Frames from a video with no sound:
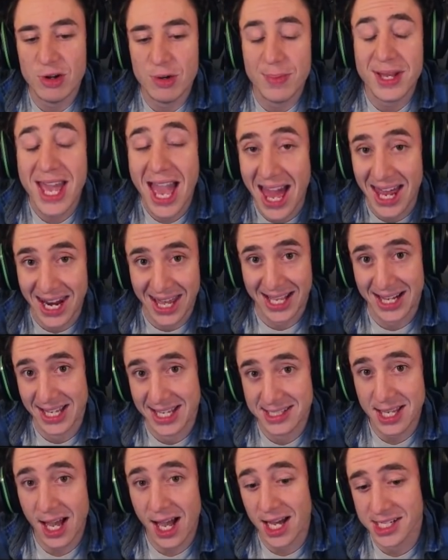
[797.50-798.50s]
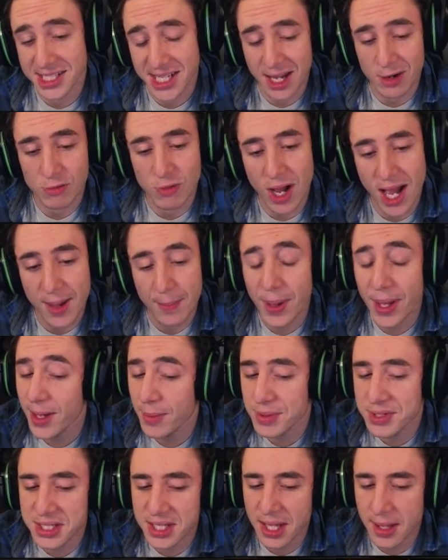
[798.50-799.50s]
mechanically is hard to get right, but he
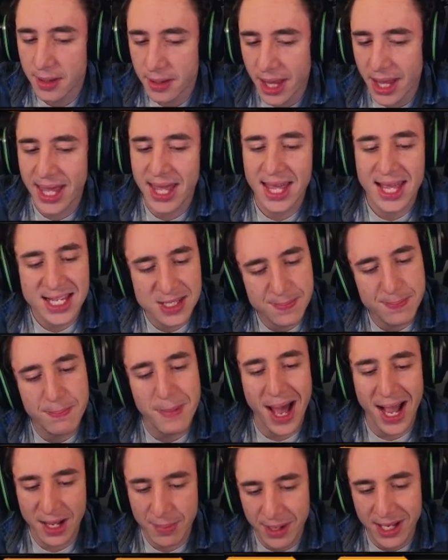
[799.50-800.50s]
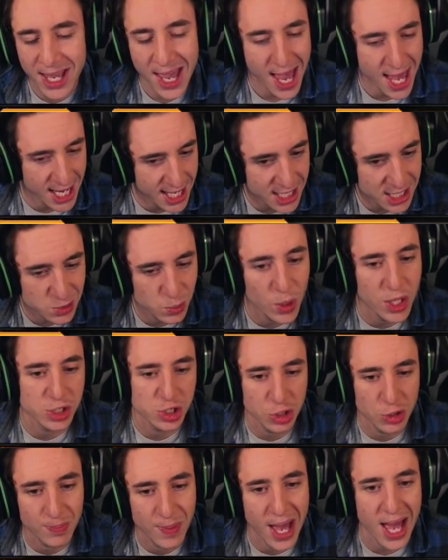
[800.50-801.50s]
was like his Mac mechanics weren't
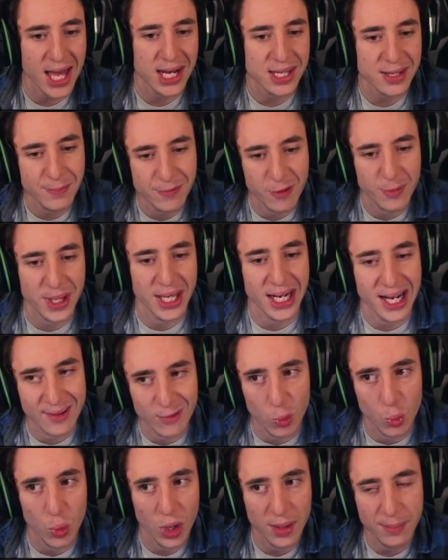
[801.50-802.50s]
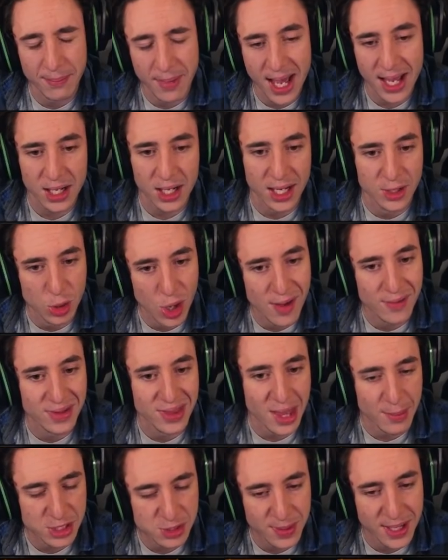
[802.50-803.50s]
too bad for being a level 1 Mac, like not having
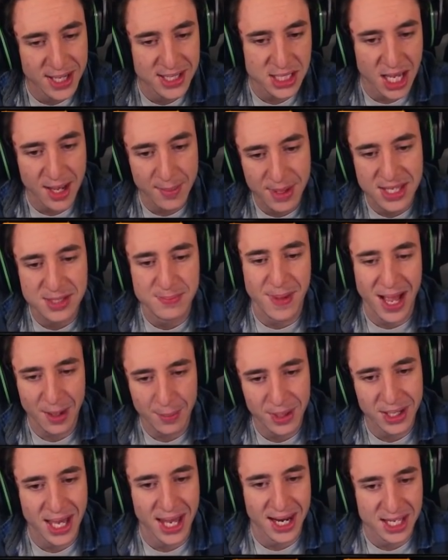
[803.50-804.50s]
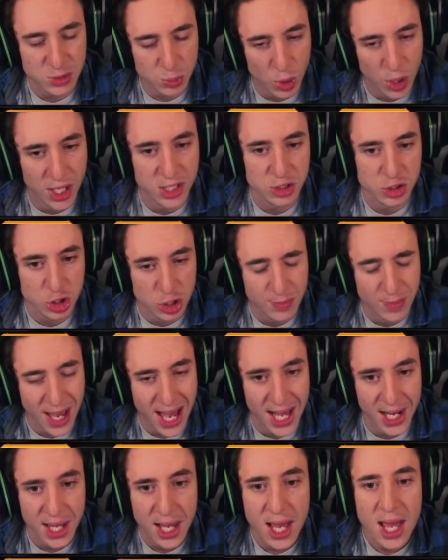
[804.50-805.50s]
that much playtime. His Mac mechanics weren't too
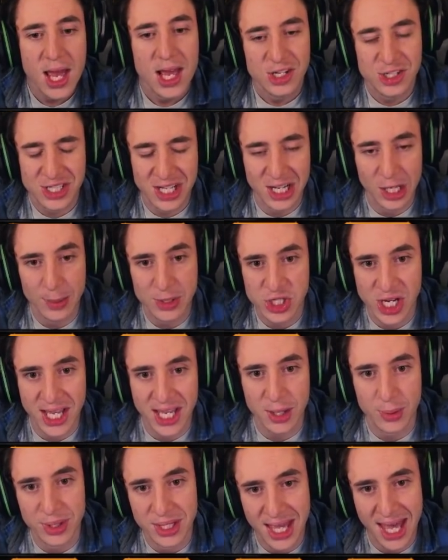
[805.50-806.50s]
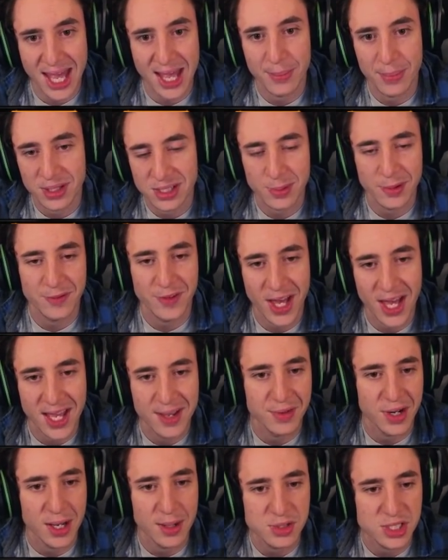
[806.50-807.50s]
bad. Just a little bit shaky with the aim, but to be fair,
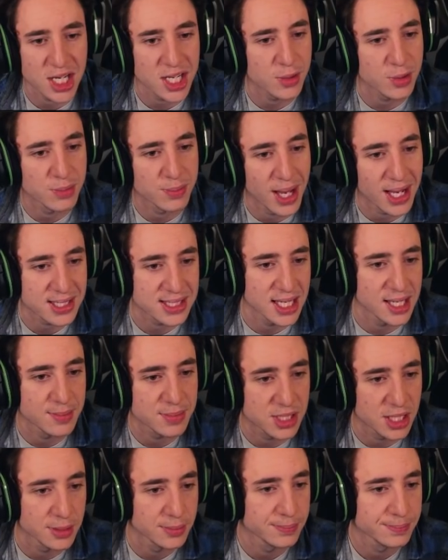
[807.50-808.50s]
even I'm shaky with Mac's aim, so.